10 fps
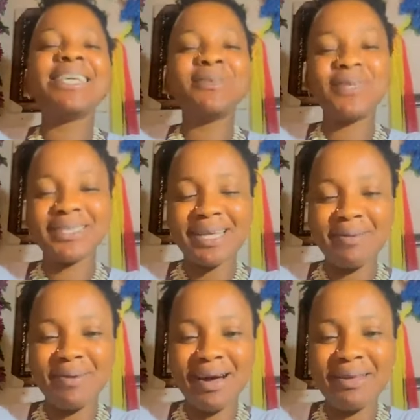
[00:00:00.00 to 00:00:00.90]
I want to
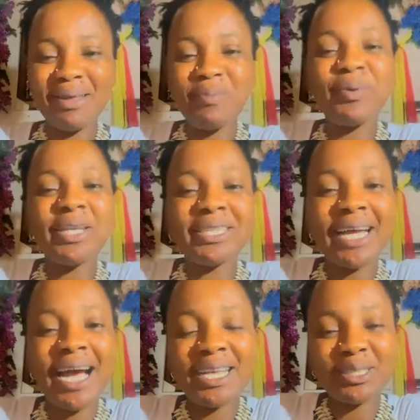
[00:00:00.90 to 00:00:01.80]
know about a
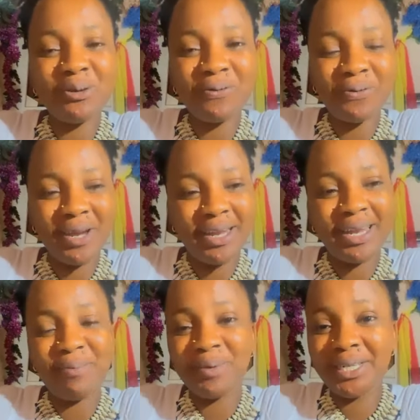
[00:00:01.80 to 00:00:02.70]
preacher has no friend
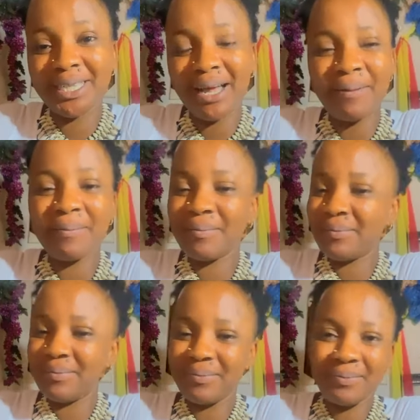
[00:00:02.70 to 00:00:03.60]
and a preacher.
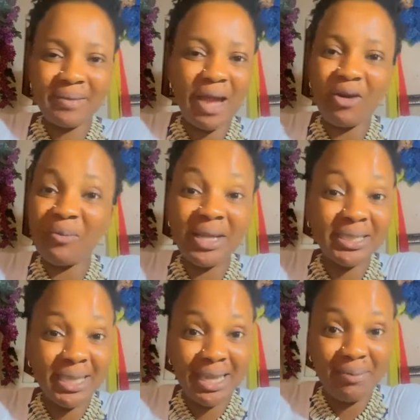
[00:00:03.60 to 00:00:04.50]
I
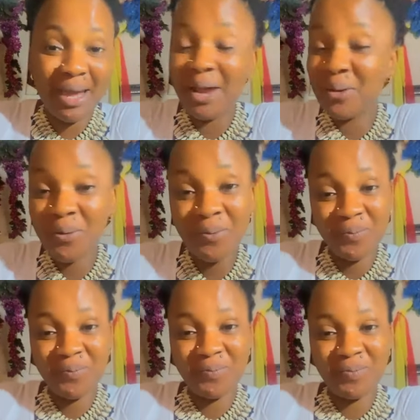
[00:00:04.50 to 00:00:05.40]
commit me in your name.
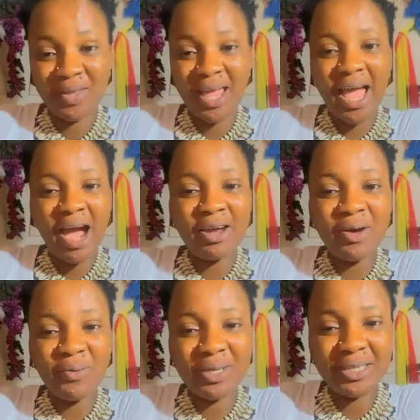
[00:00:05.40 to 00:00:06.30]

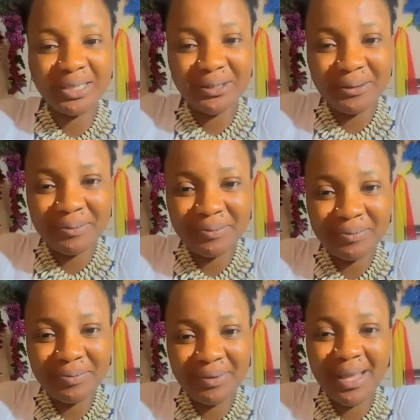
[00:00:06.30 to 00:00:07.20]
Another question.
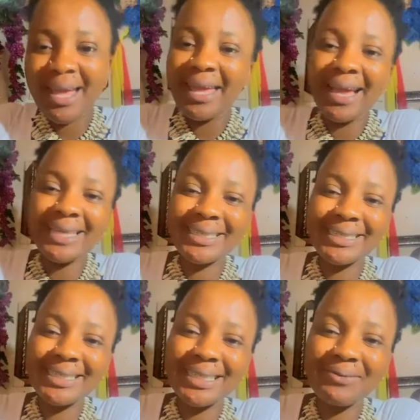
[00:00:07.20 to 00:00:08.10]
Can I
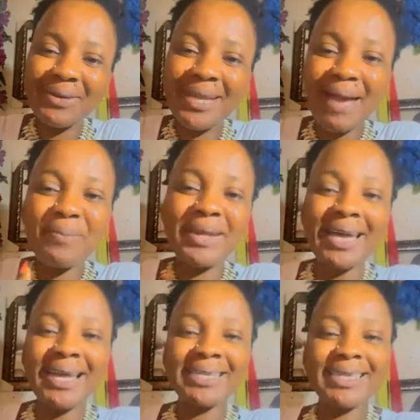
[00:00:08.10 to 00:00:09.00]
see even here? So
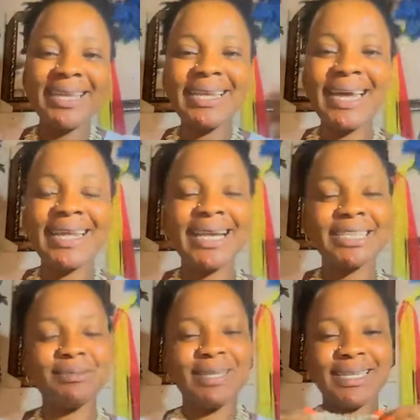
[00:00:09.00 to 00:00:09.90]
that they
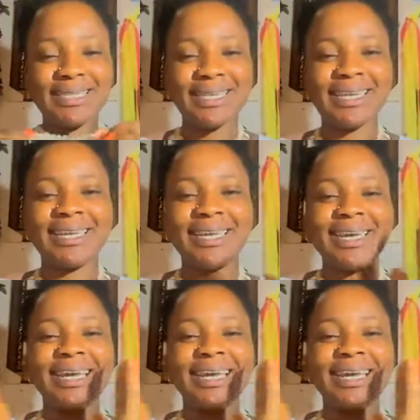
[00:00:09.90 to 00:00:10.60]
adapt me this thing.